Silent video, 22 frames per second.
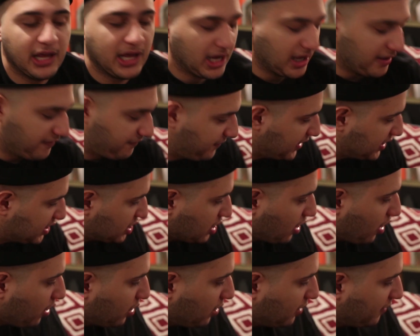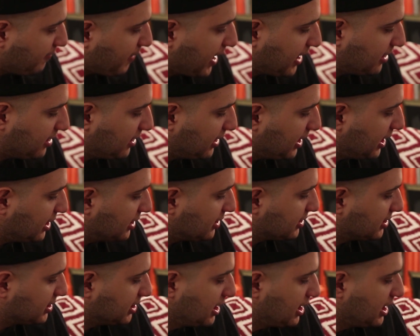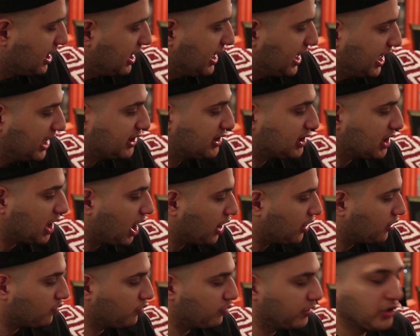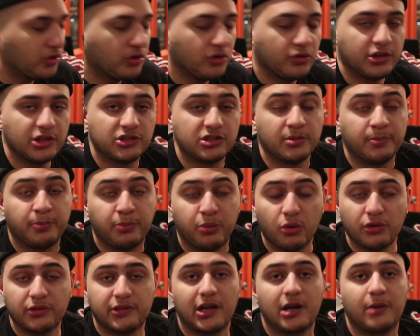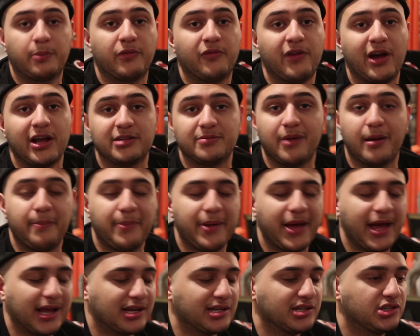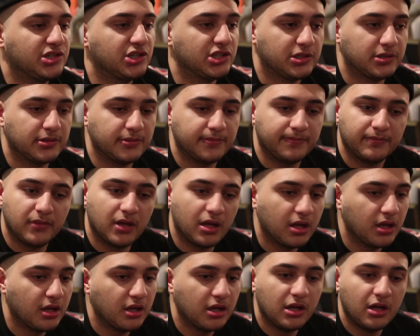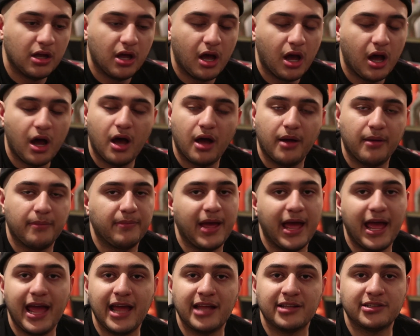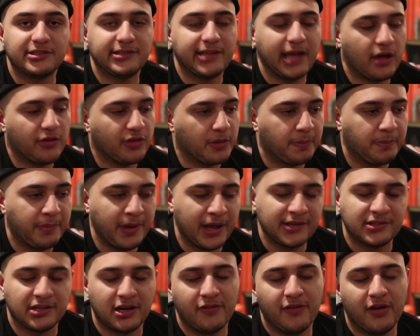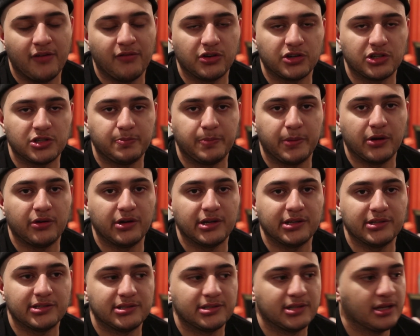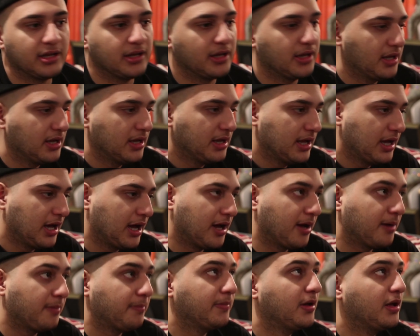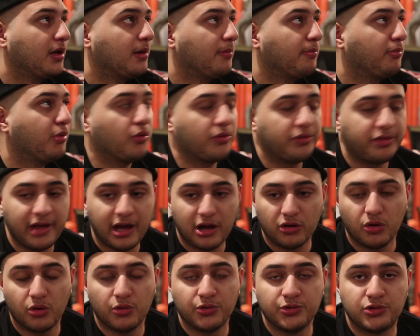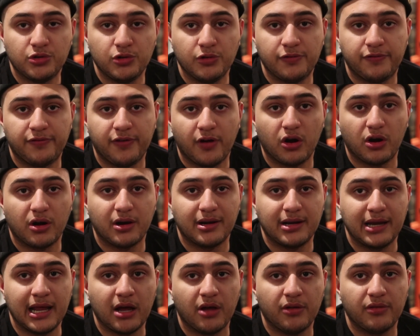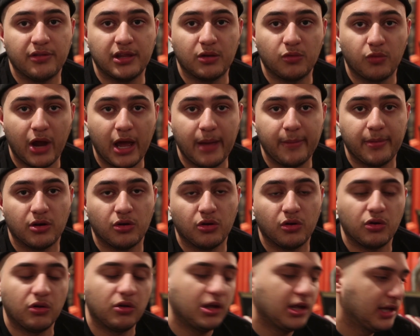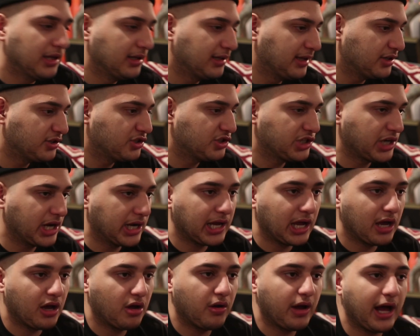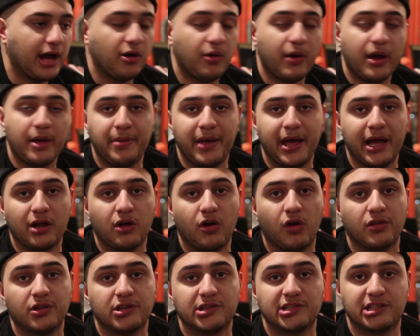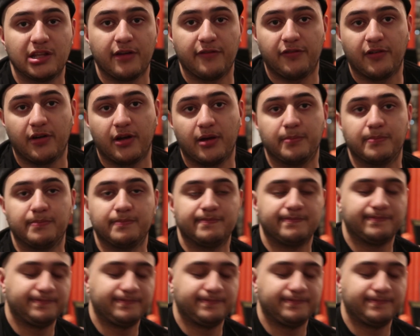It fits all of my things. It's unreal. The support that it provides my bag is just hands down the best I've ever experienced. But without going too far down the rabbit hole, let's check out how I pack all this stuff up.